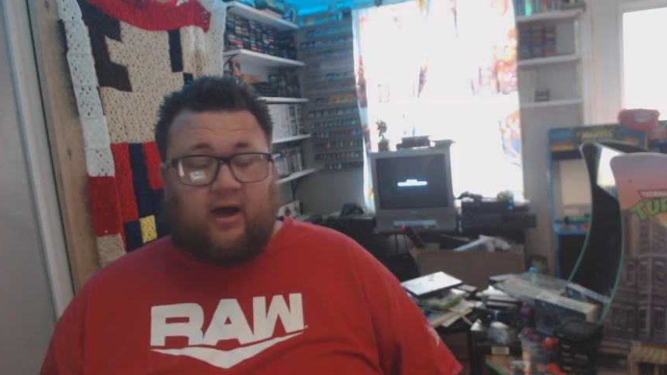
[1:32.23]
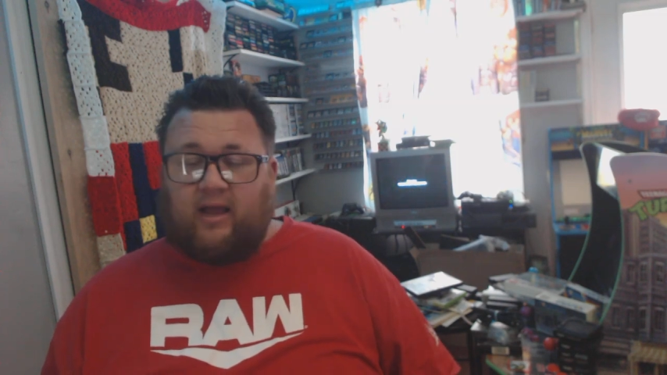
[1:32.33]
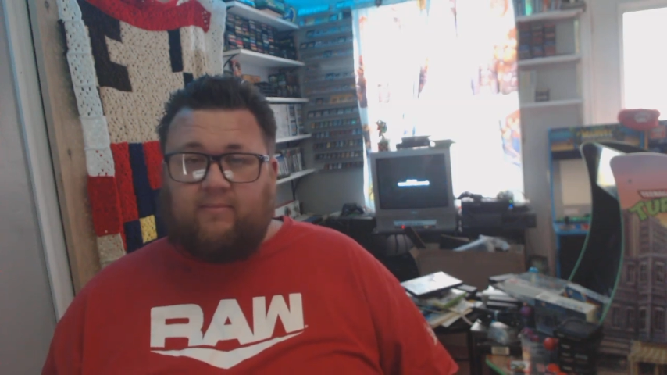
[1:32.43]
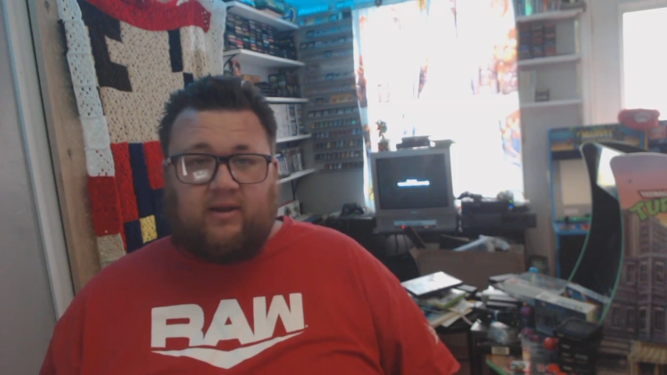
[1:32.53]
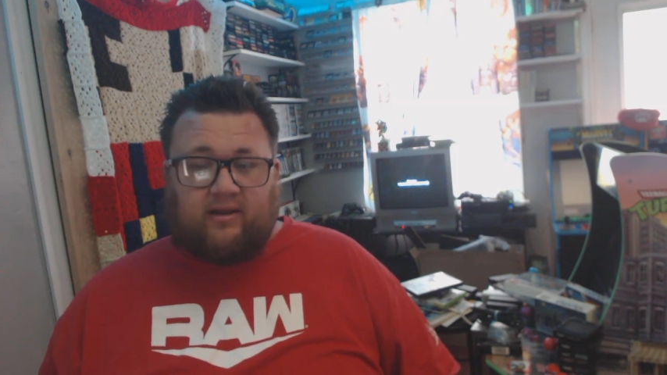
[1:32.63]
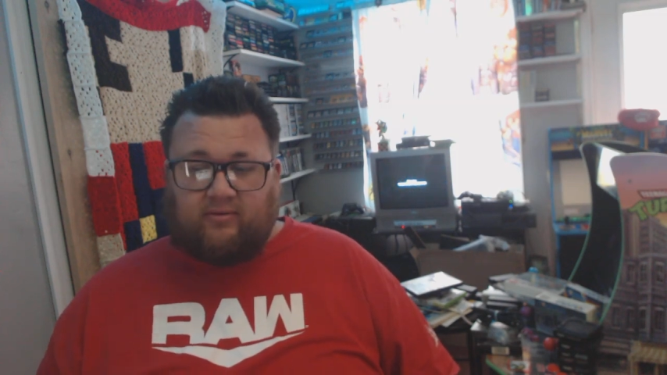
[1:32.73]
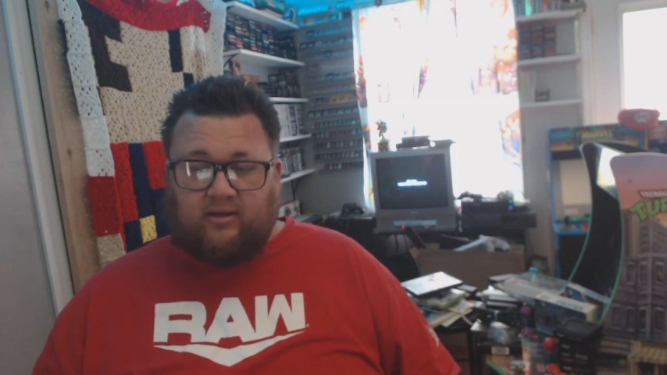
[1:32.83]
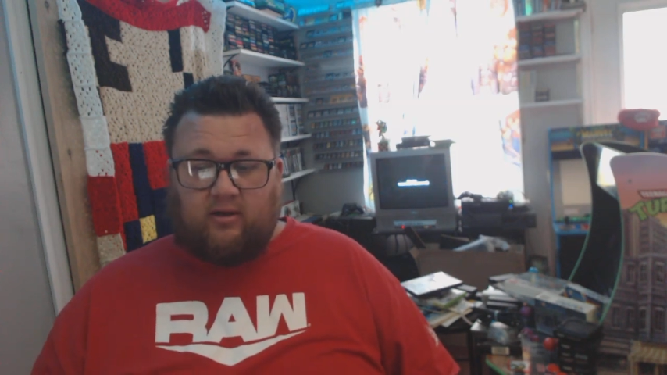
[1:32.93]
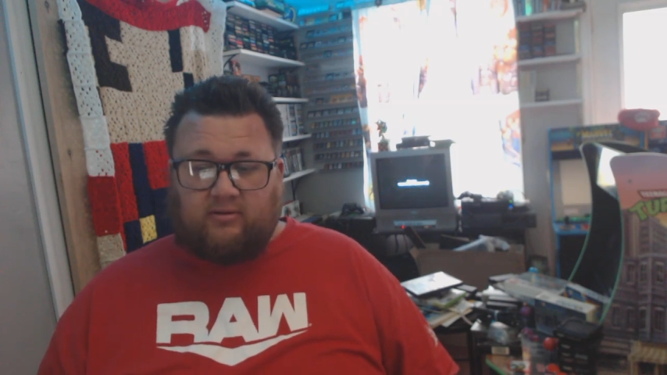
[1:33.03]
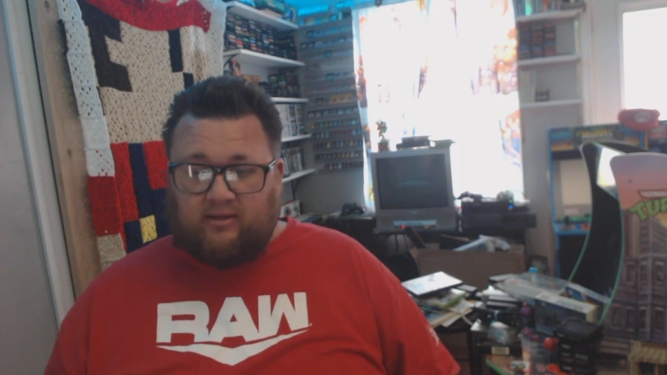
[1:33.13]
I immediately
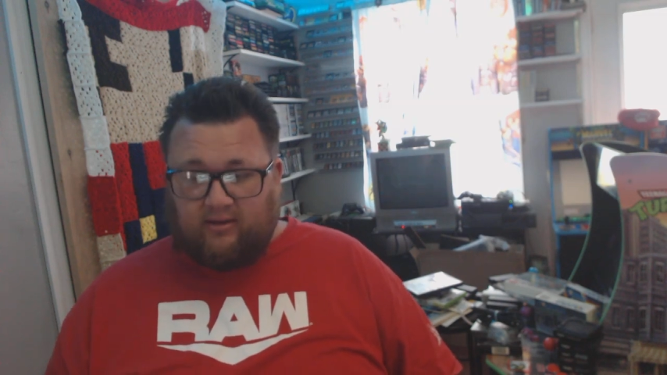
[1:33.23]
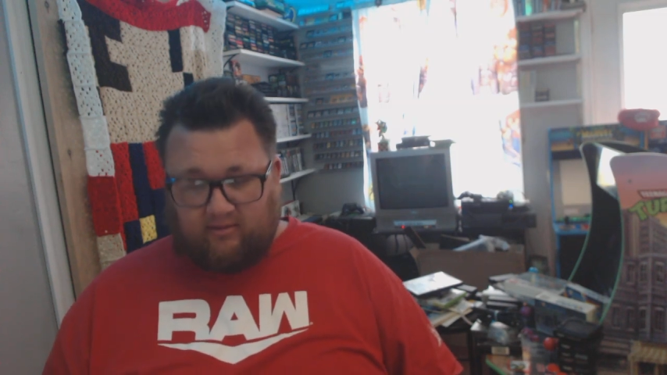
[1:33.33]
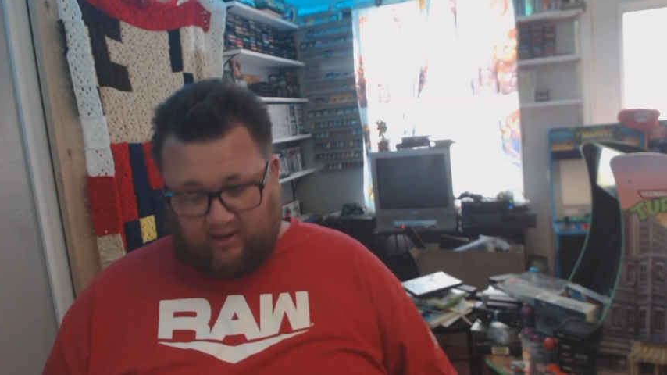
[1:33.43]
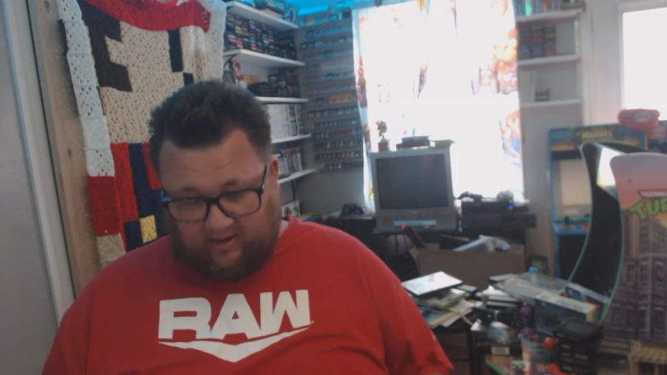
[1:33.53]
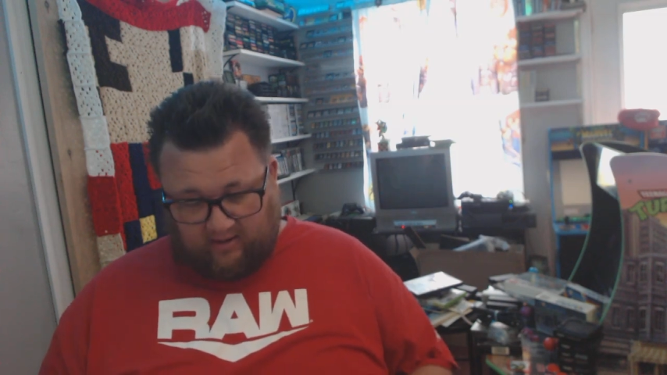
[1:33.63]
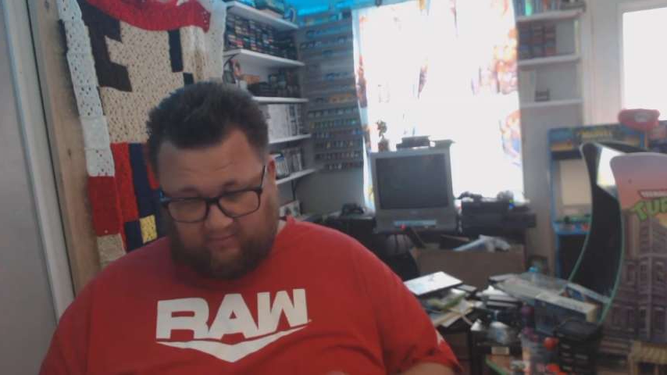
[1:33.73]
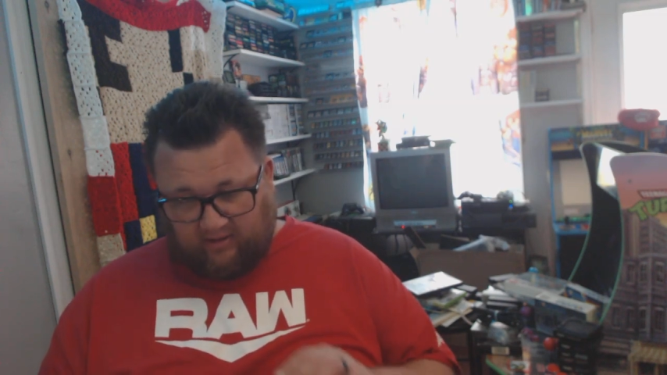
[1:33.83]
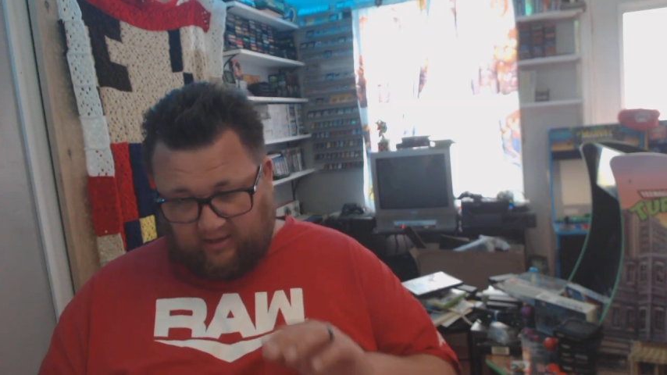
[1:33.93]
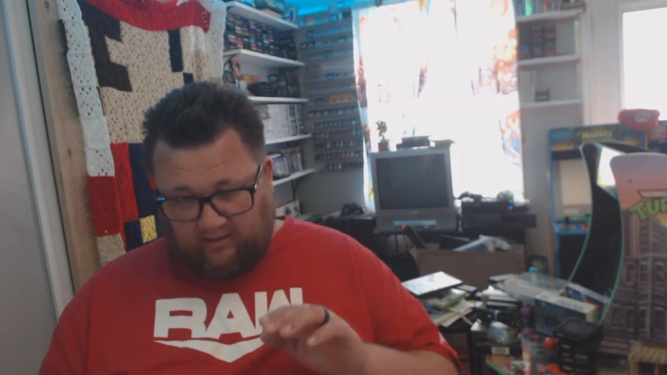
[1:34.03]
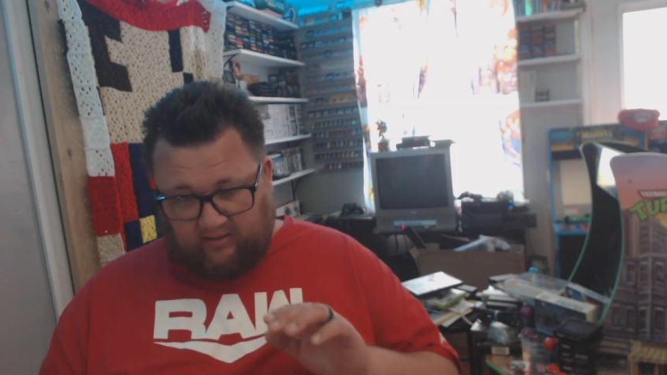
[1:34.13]
go to the internet and I'm
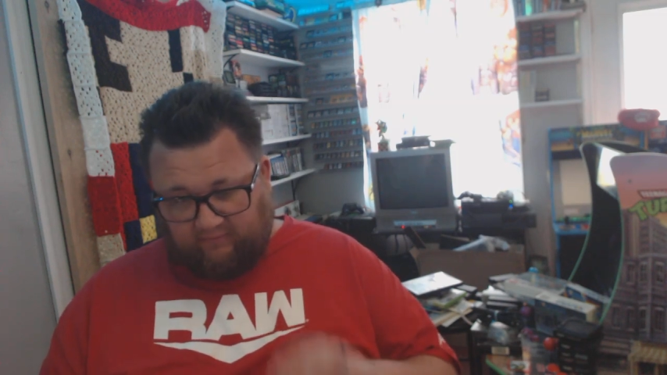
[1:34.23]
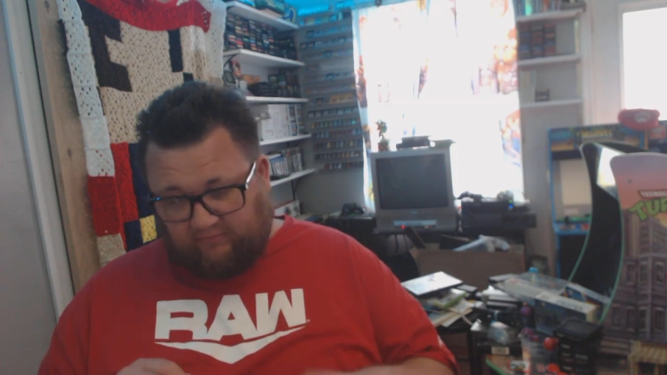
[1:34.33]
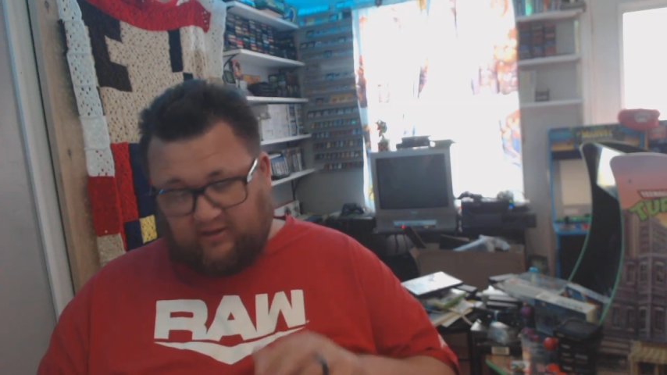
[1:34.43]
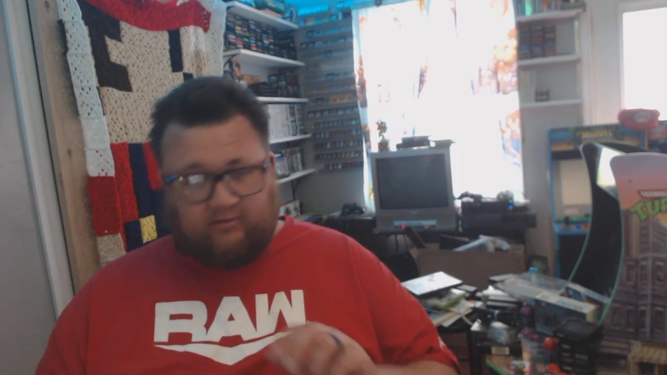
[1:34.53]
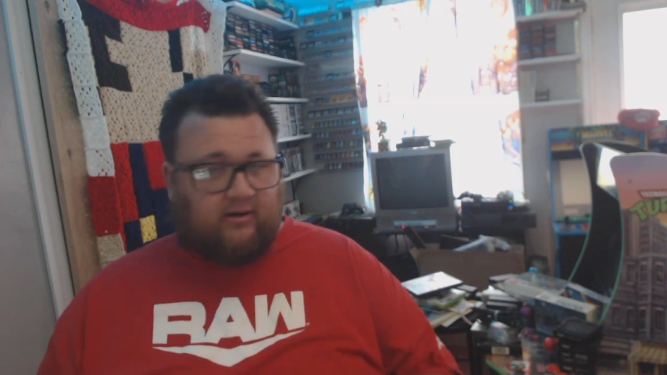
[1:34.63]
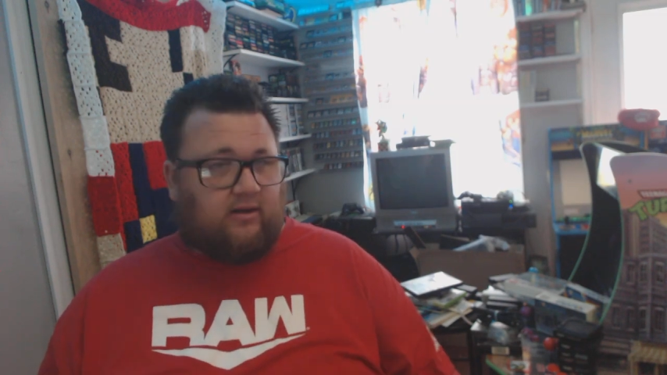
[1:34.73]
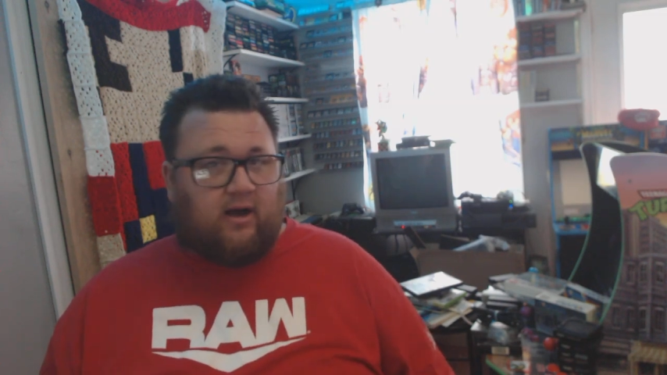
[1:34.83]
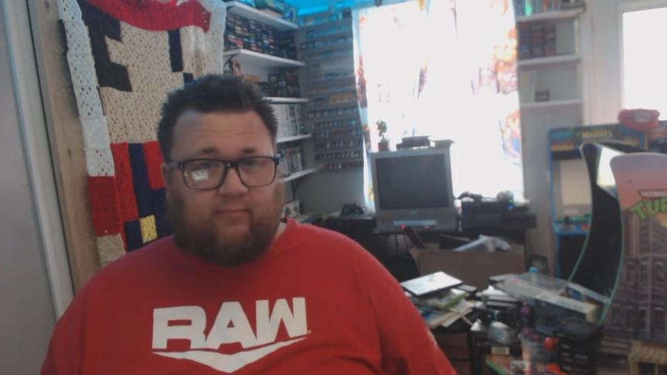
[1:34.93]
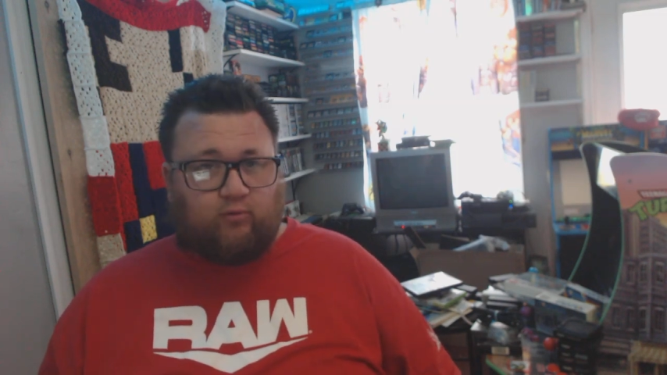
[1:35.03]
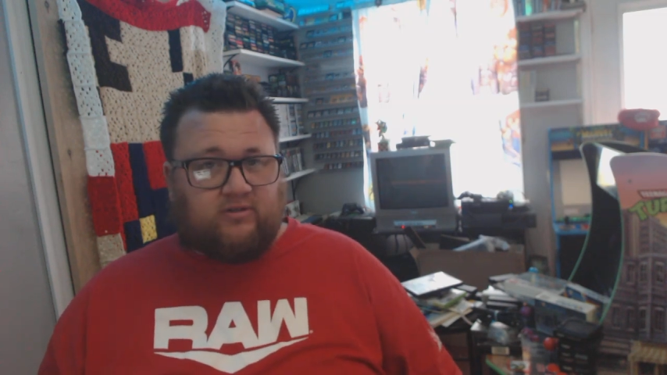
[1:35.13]
like, flickering
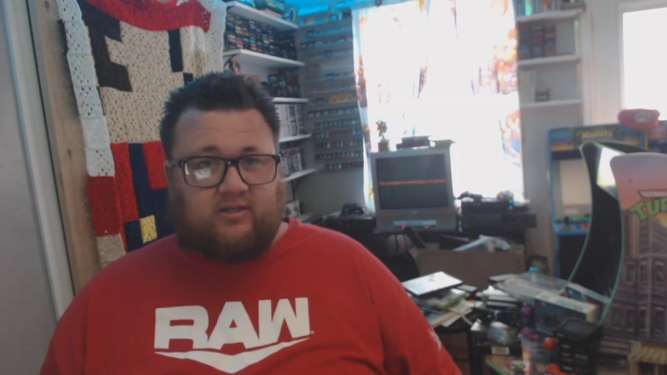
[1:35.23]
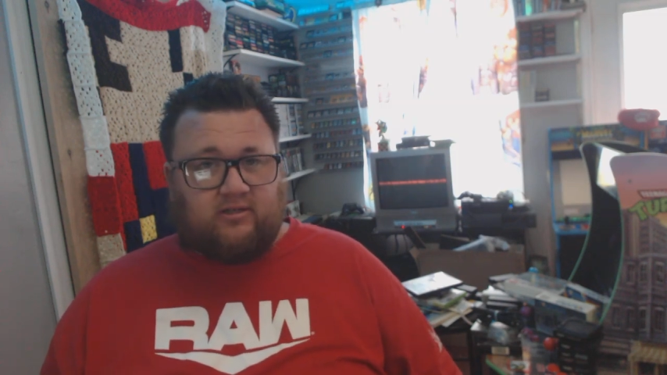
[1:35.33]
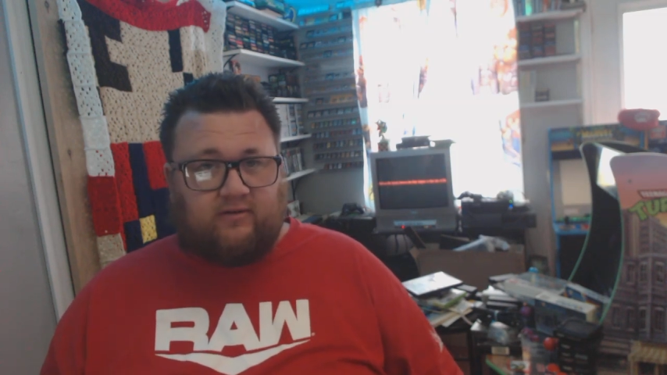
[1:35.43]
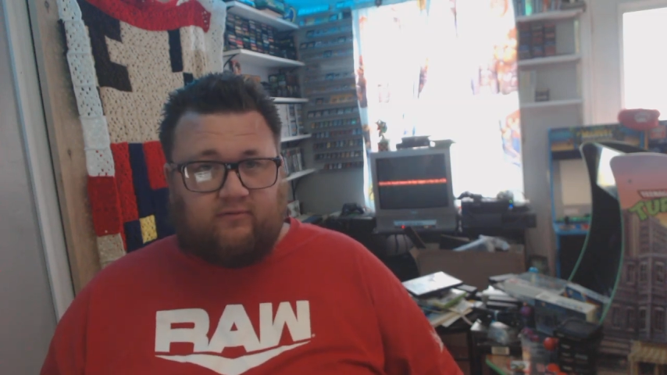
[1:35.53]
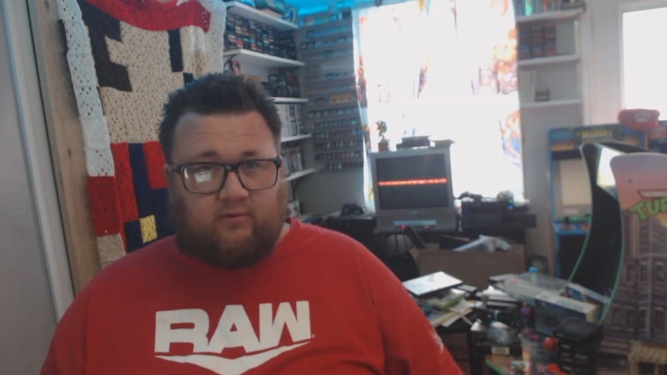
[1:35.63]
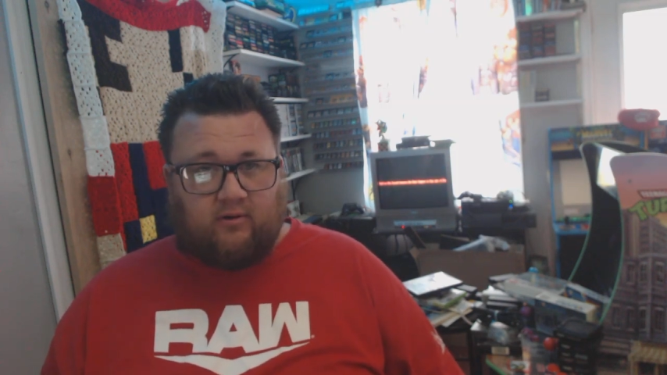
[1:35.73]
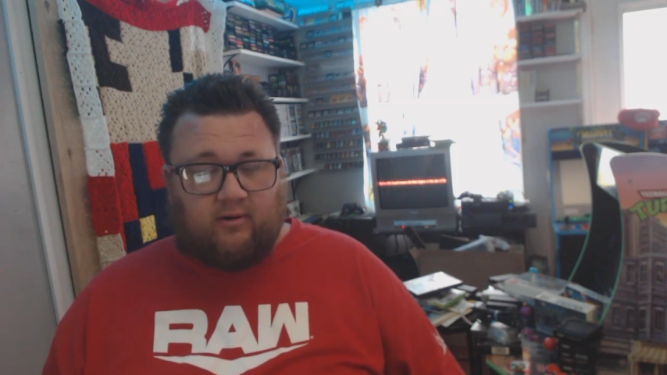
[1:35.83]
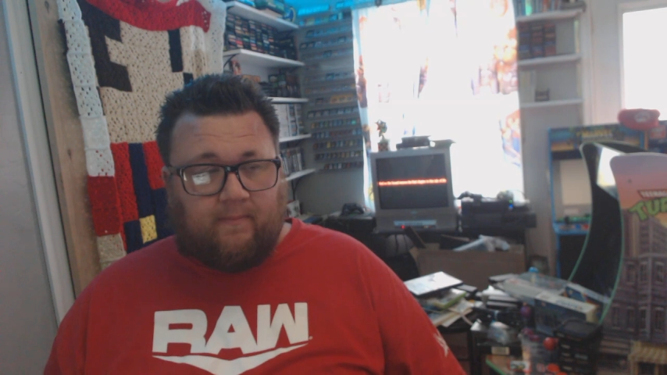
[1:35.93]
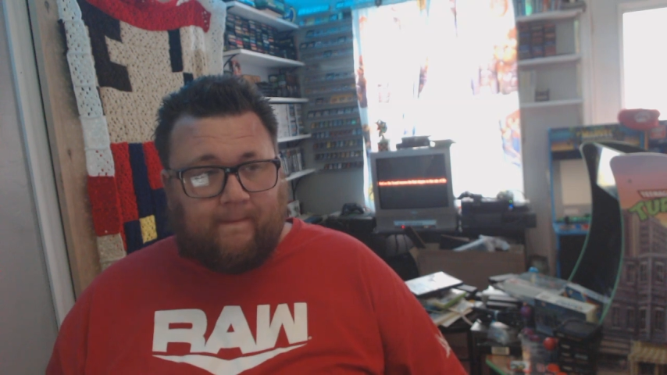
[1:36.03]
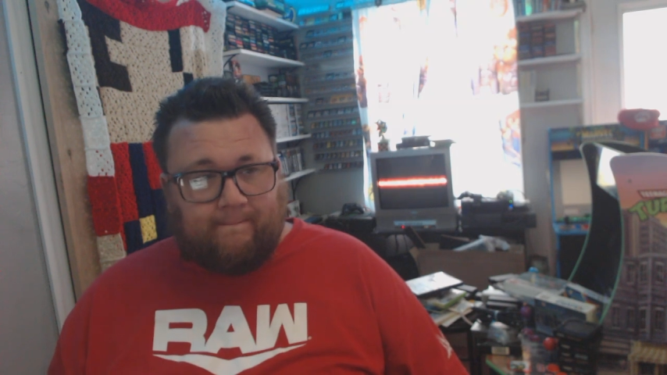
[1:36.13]
Commodore 64.